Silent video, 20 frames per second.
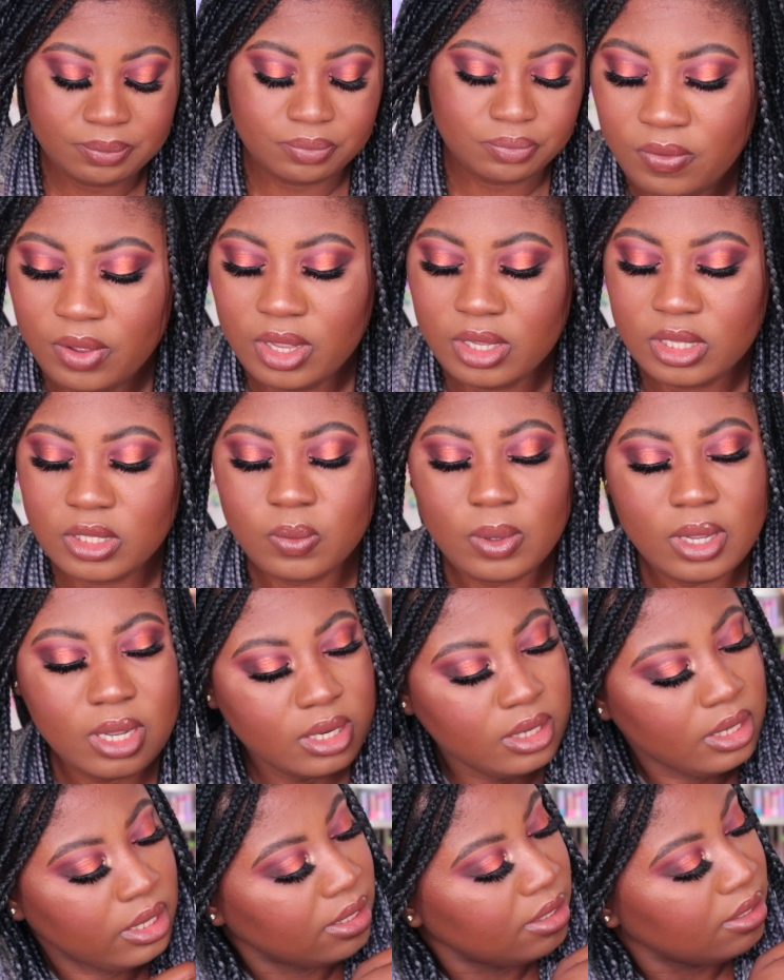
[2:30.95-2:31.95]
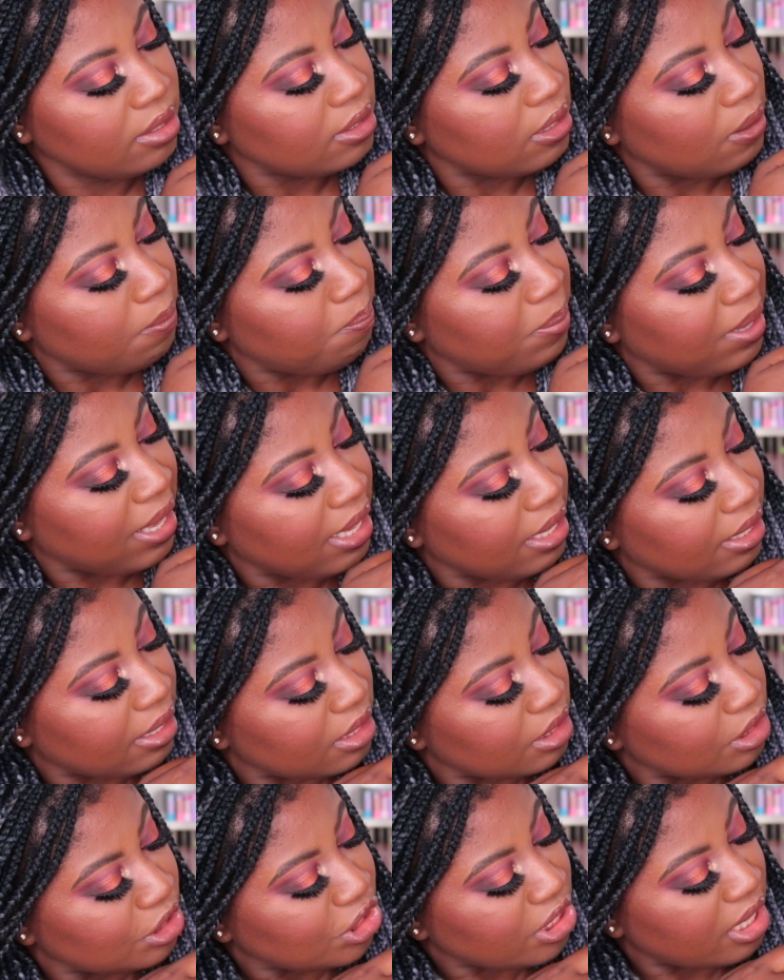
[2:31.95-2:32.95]
First one is Pink
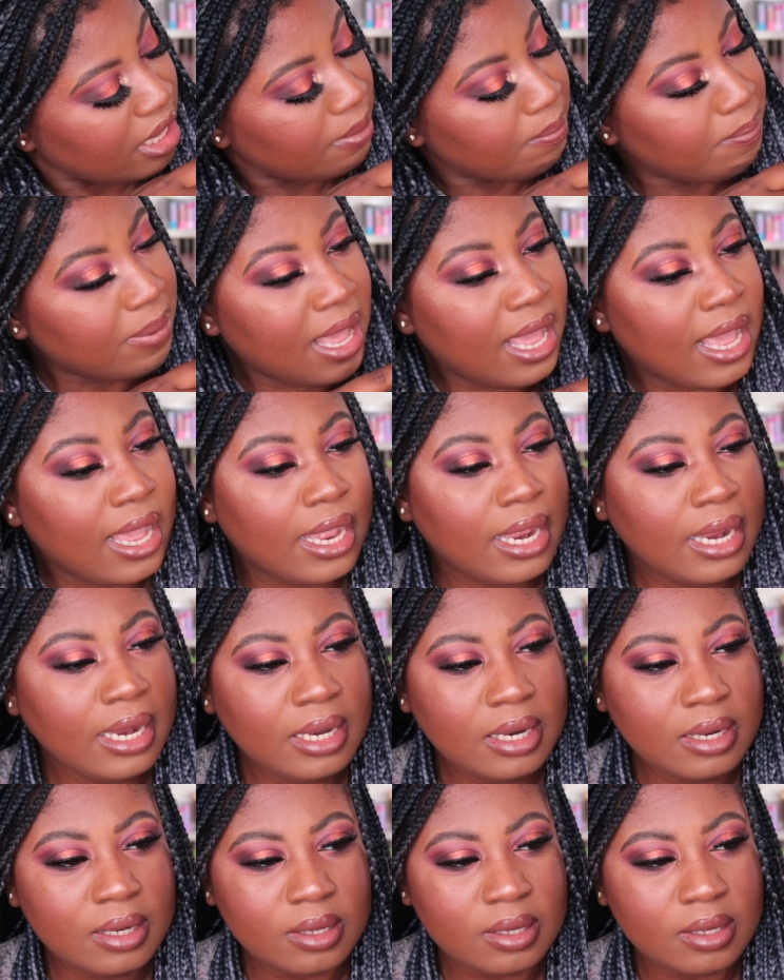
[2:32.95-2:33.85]
Champagne.